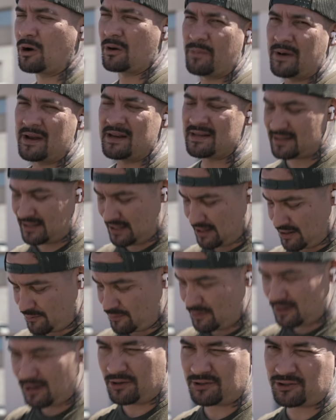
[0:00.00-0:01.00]
work-based. The other
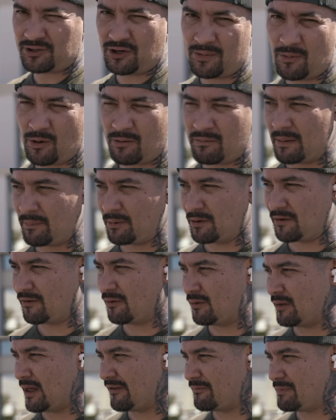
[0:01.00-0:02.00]
one, I'll show you more of my
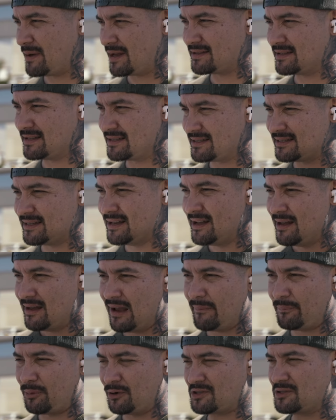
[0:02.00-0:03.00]
personal life because it's
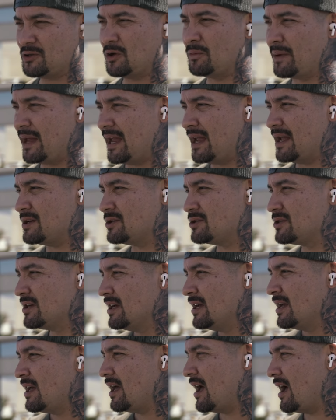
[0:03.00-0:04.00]
a personal page.
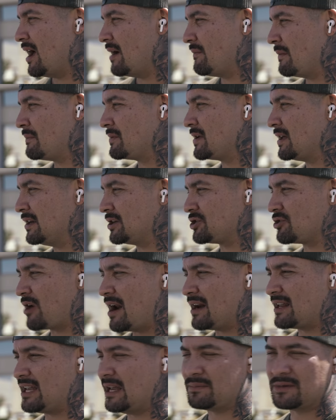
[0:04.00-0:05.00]
I'm gonna
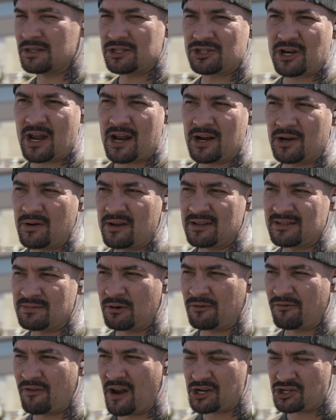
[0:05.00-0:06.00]
try to keep this channel as
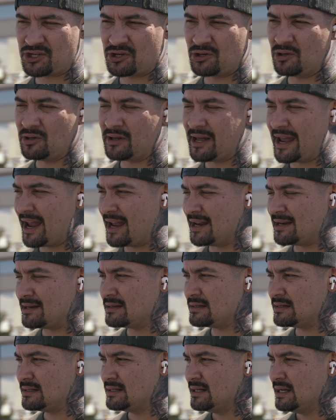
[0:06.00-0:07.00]
professional and
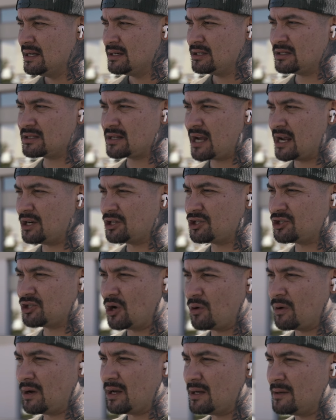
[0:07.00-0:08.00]
just kind of
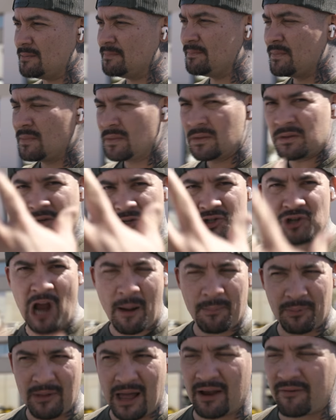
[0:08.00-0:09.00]
showing
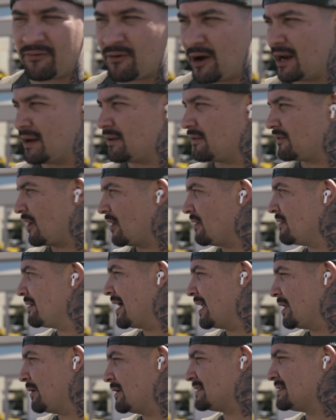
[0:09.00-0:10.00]
shop life, right? So
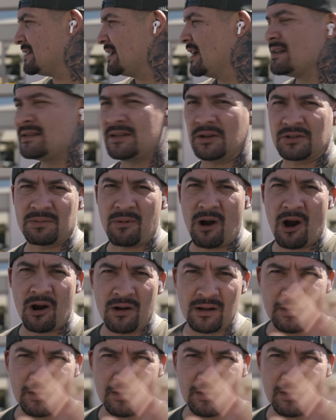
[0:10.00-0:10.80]
anyways, till tomorrow,